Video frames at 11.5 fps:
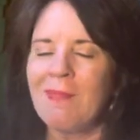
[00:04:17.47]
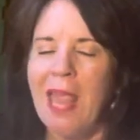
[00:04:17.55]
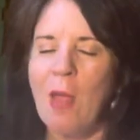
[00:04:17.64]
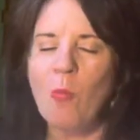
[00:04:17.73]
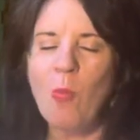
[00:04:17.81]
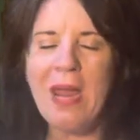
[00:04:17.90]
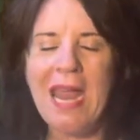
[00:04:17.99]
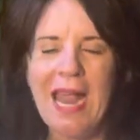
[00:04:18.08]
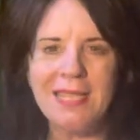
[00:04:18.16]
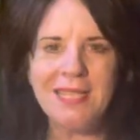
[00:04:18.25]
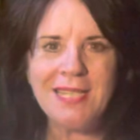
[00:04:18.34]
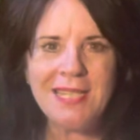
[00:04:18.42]
and we
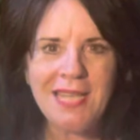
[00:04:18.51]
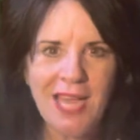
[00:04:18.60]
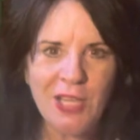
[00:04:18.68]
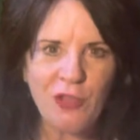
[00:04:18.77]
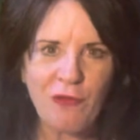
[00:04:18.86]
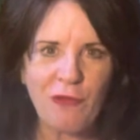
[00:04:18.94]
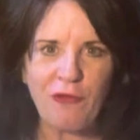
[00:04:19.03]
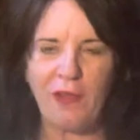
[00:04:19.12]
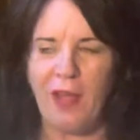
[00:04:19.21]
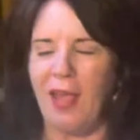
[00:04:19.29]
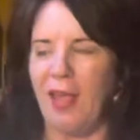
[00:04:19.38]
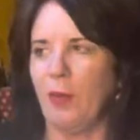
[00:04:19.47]
had such
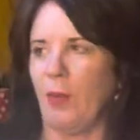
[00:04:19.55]
fun.